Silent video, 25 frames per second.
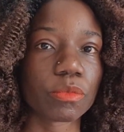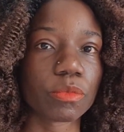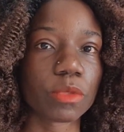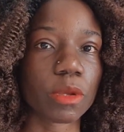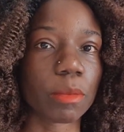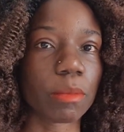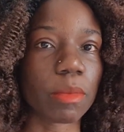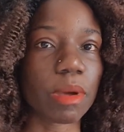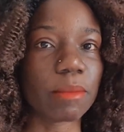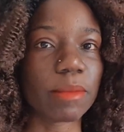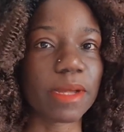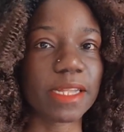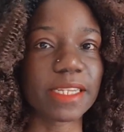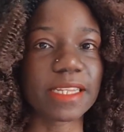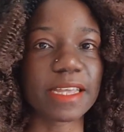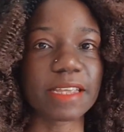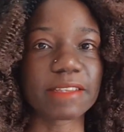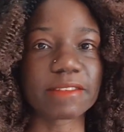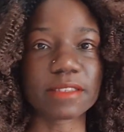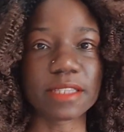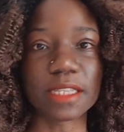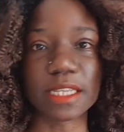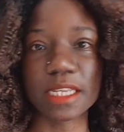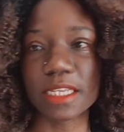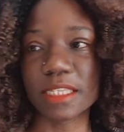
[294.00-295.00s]
mama
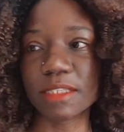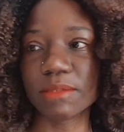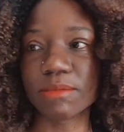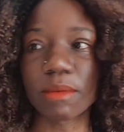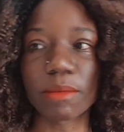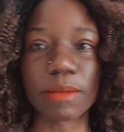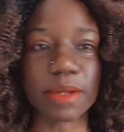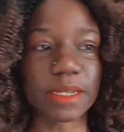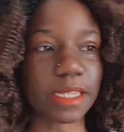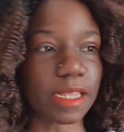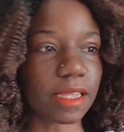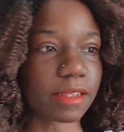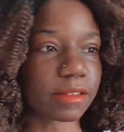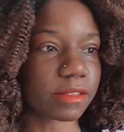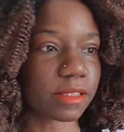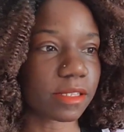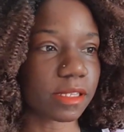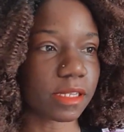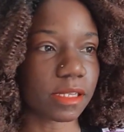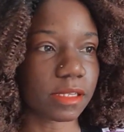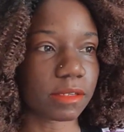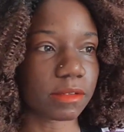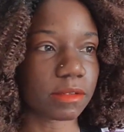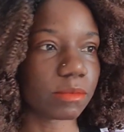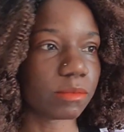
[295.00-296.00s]
does this, mama does
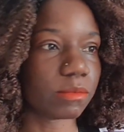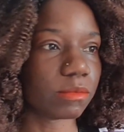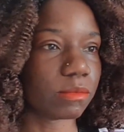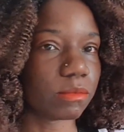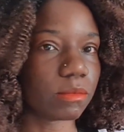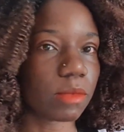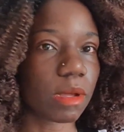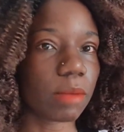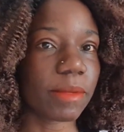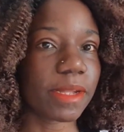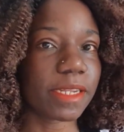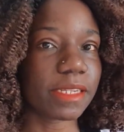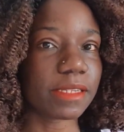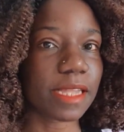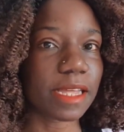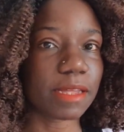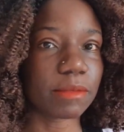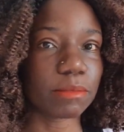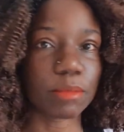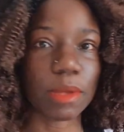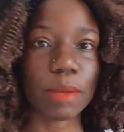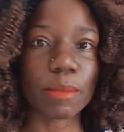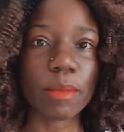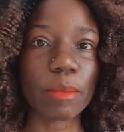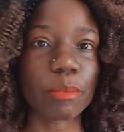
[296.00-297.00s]
this, mama
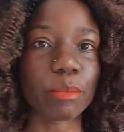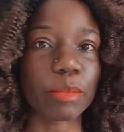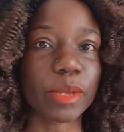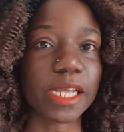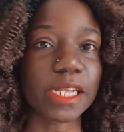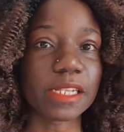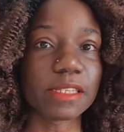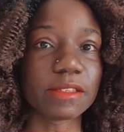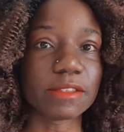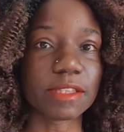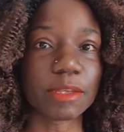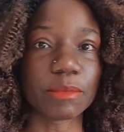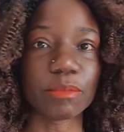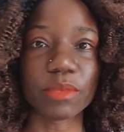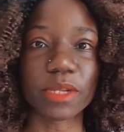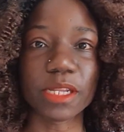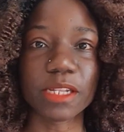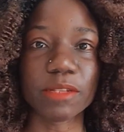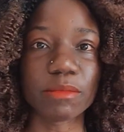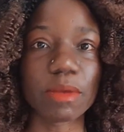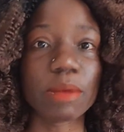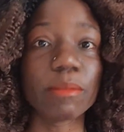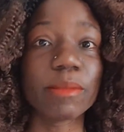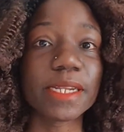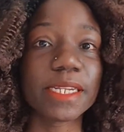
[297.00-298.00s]
pays the bill,
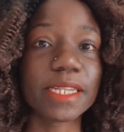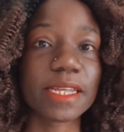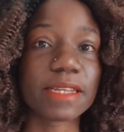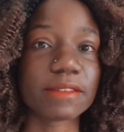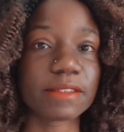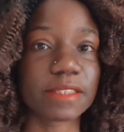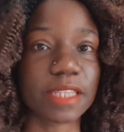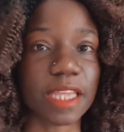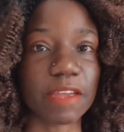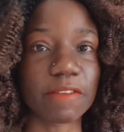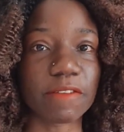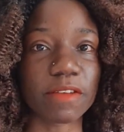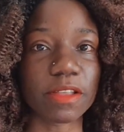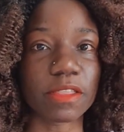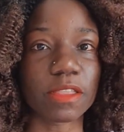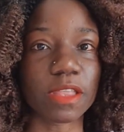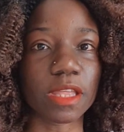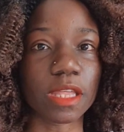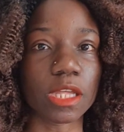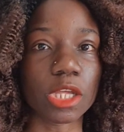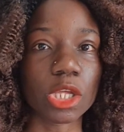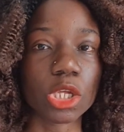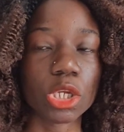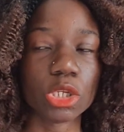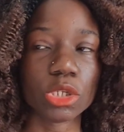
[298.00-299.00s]
mama does
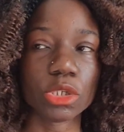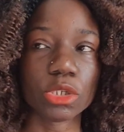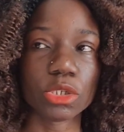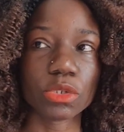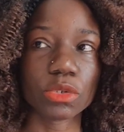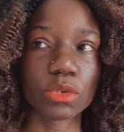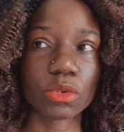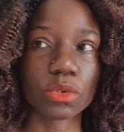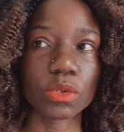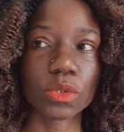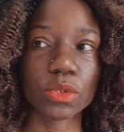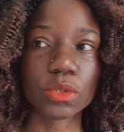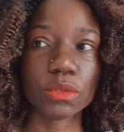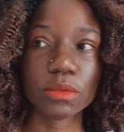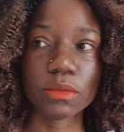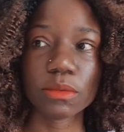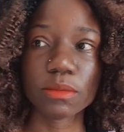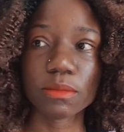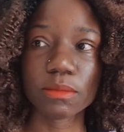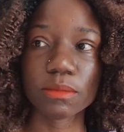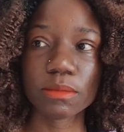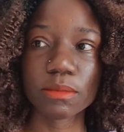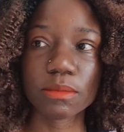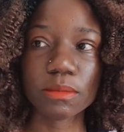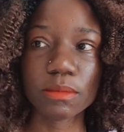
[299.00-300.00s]
everything. So
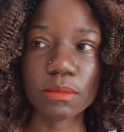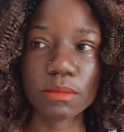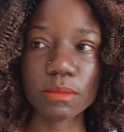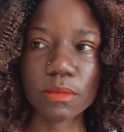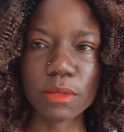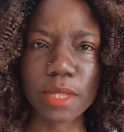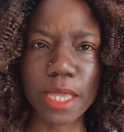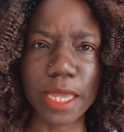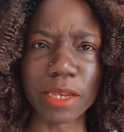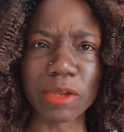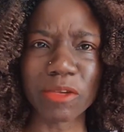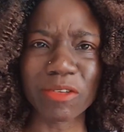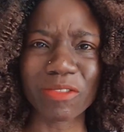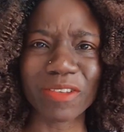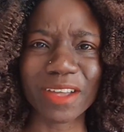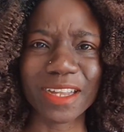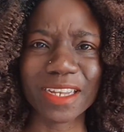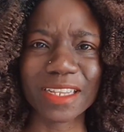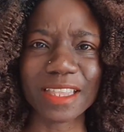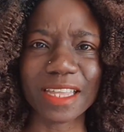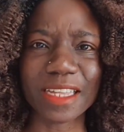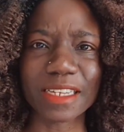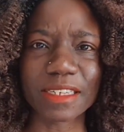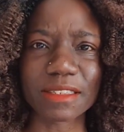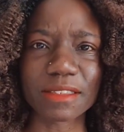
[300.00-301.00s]
And you
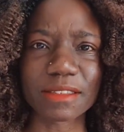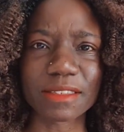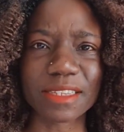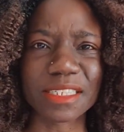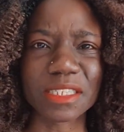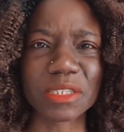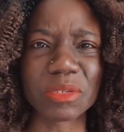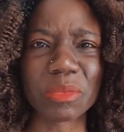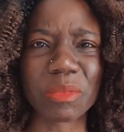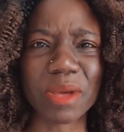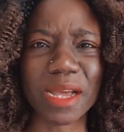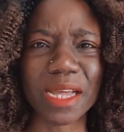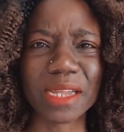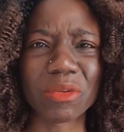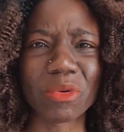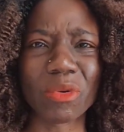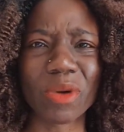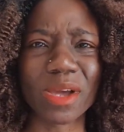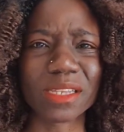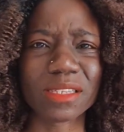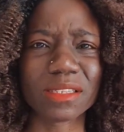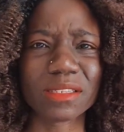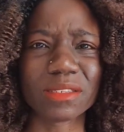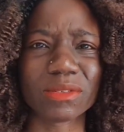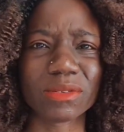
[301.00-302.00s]
find that such a man
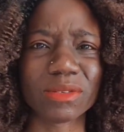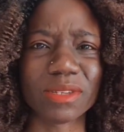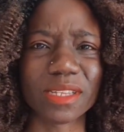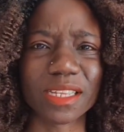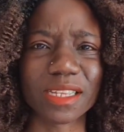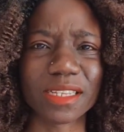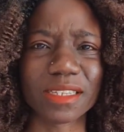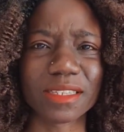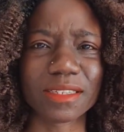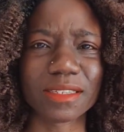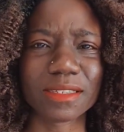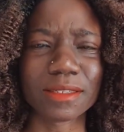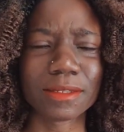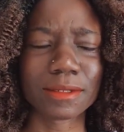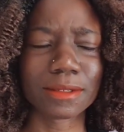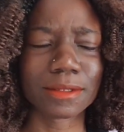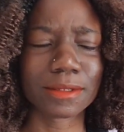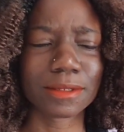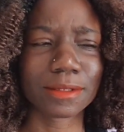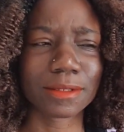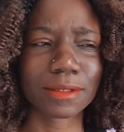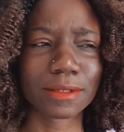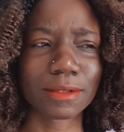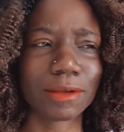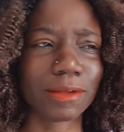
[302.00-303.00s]
wants to date,
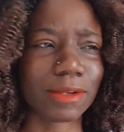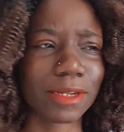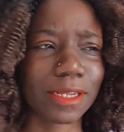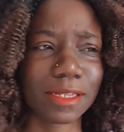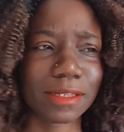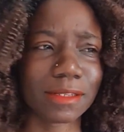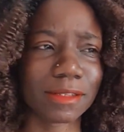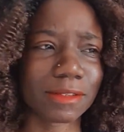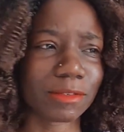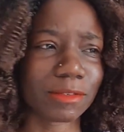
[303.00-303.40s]
honestly